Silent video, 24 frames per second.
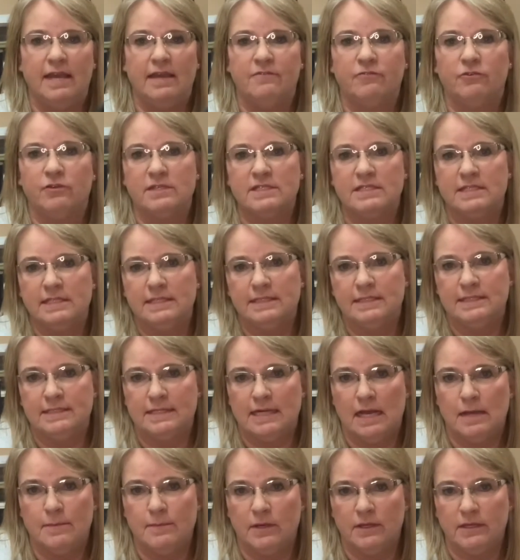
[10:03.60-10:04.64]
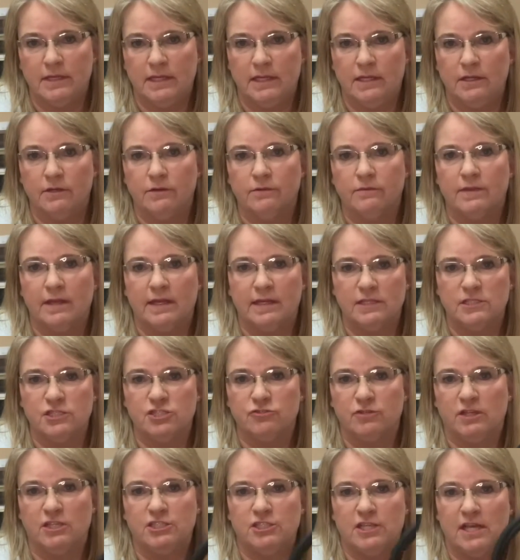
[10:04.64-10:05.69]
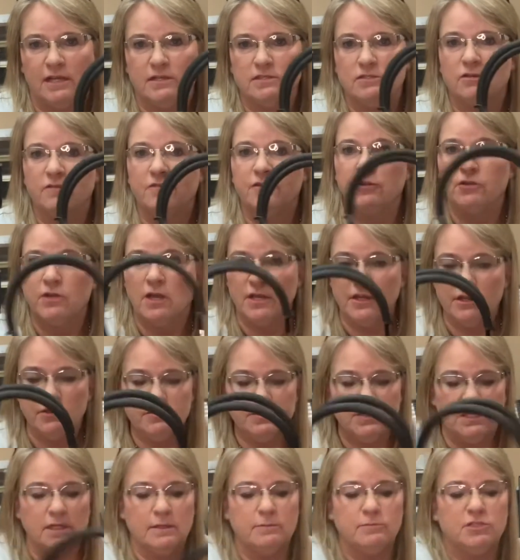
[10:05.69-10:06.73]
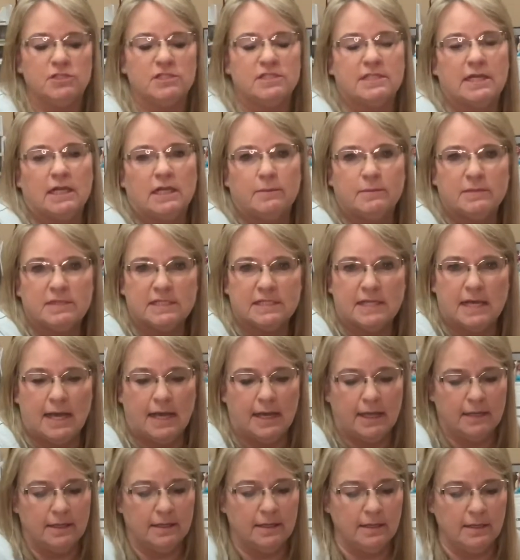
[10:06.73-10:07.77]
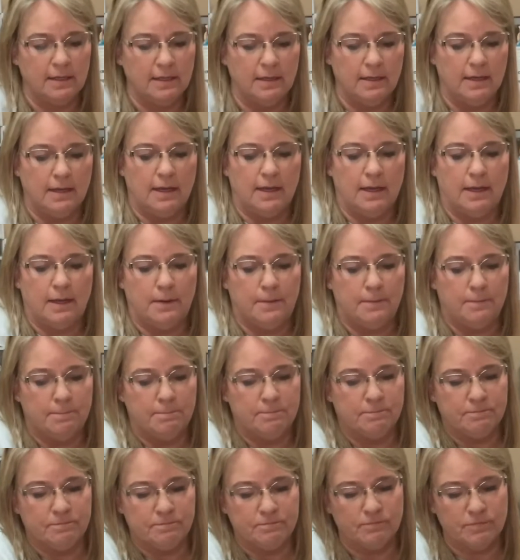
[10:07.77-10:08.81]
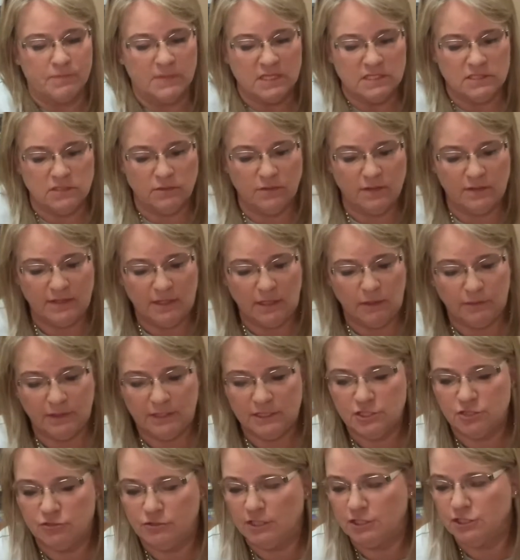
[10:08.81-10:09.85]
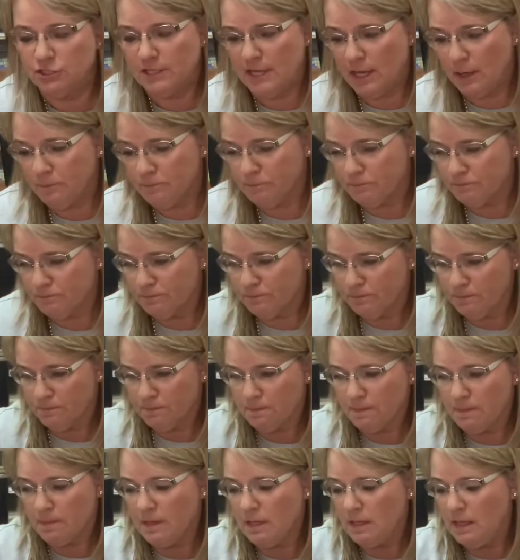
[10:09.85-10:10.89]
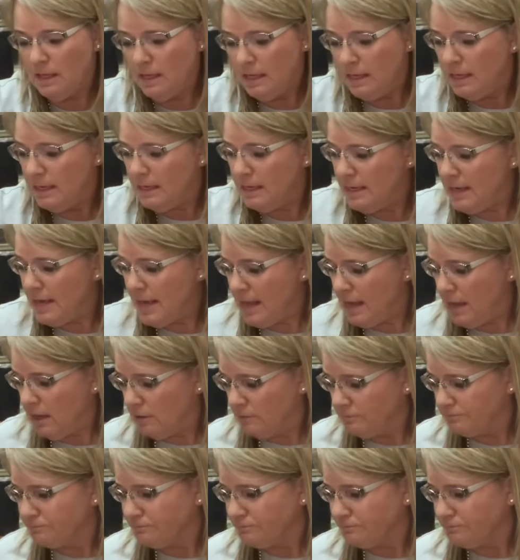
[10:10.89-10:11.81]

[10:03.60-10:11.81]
for extended time on here, they can stretch out. So if you're not using them, just set them aside so that they don't get stretched out. Now,